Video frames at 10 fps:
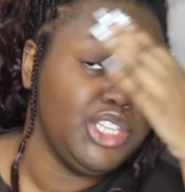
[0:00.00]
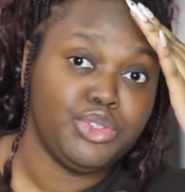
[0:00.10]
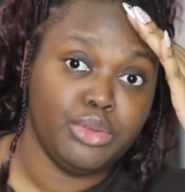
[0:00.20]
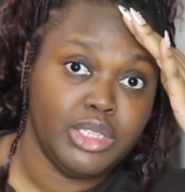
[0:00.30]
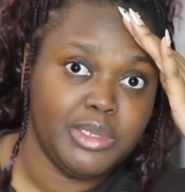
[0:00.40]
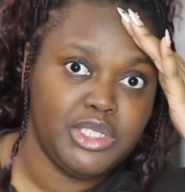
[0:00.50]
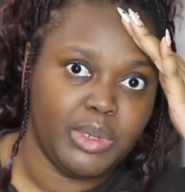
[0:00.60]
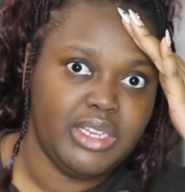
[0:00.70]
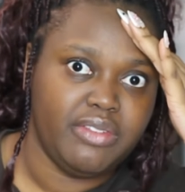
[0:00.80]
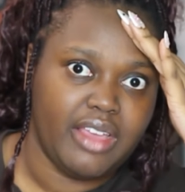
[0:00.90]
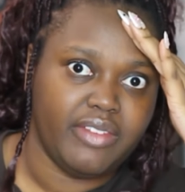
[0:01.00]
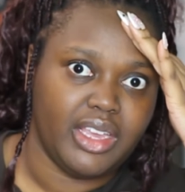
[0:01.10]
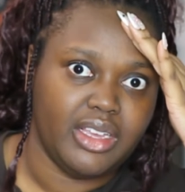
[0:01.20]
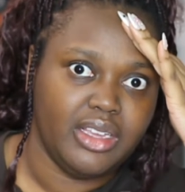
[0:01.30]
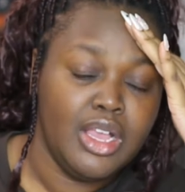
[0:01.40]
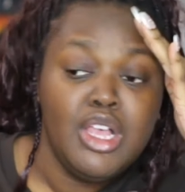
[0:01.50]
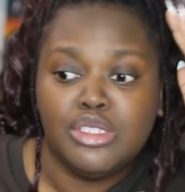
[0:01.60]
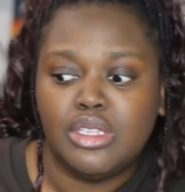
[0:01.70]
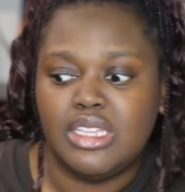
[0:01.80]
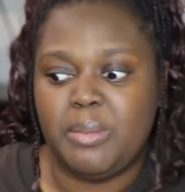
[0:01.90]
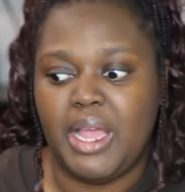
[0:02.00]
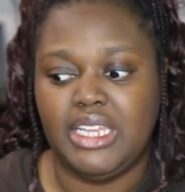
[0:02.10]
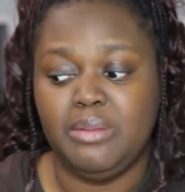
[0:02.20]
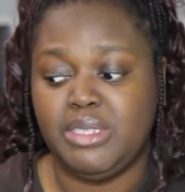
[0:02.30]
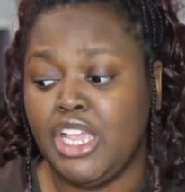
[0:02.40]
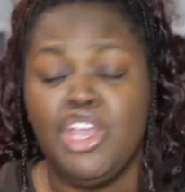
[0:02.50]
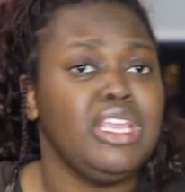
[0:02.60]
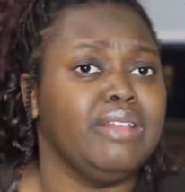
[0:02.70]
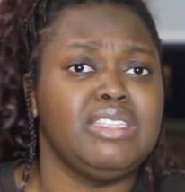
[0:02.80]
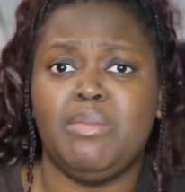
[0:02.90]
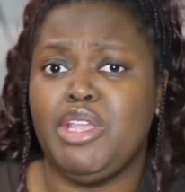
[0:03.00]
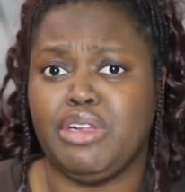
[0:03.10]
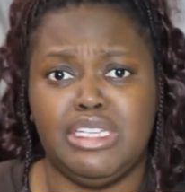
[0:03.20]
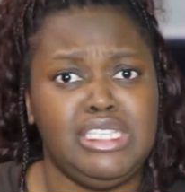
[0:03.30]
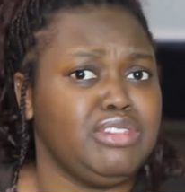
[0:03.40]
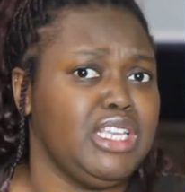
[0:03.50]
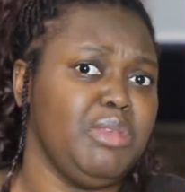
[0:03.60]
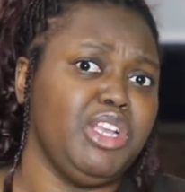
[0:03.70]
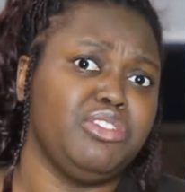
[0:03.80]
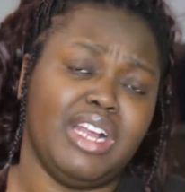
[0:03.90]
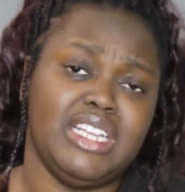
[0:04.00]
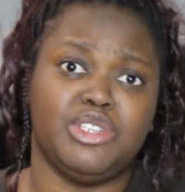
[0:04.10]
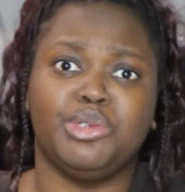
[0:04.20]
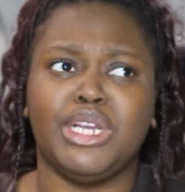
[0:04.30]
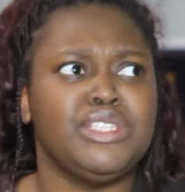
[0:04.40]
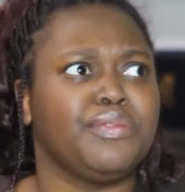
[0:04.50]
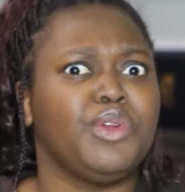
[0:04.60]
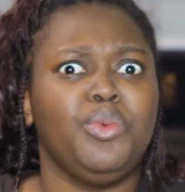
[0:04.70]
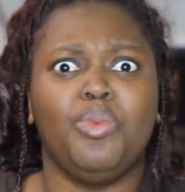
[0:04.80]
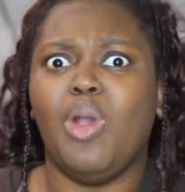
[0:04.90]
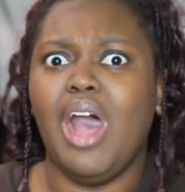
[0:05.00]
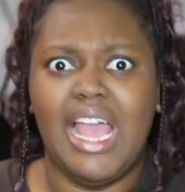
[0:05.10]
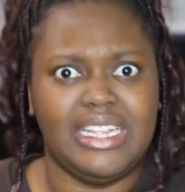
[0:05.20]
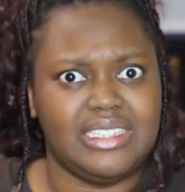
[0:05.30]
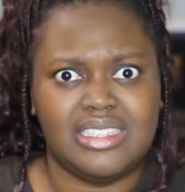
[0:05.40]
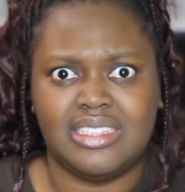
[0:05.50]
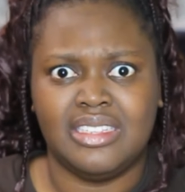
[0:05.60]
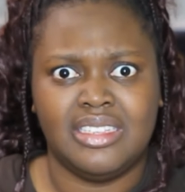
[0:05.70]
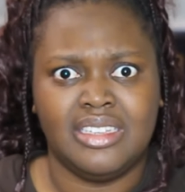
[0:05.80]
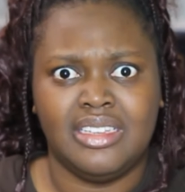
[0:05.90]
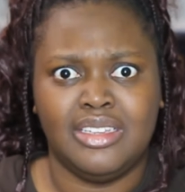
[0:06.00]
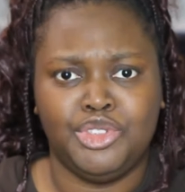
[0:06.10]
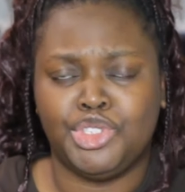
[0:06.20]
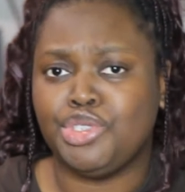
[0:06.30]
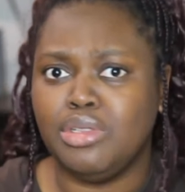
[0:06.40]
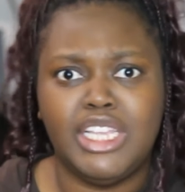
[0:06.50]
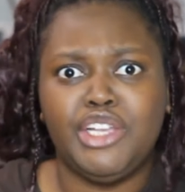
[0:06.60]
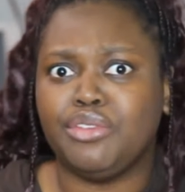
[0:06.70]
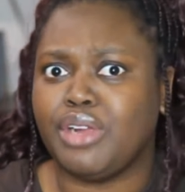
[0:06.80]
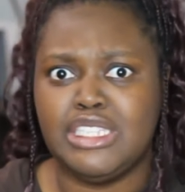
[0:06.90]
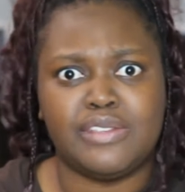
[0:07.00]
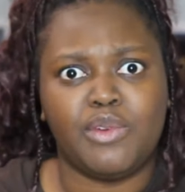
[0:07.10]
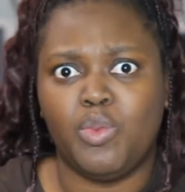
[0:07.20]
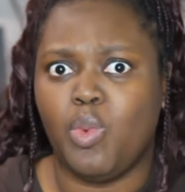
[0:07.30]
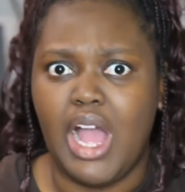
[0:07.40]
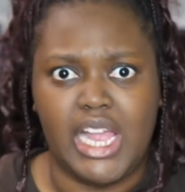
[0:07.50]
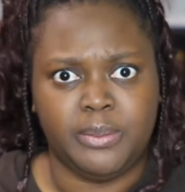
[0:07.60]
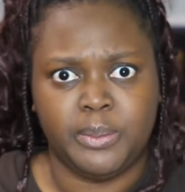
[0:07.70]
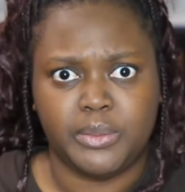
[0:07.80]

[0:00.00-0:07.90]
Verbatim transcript: It truly was 25ing. So this man keeps saying, You have to give me grace. You have to give me grace. Grace for what? Truly, grace for what?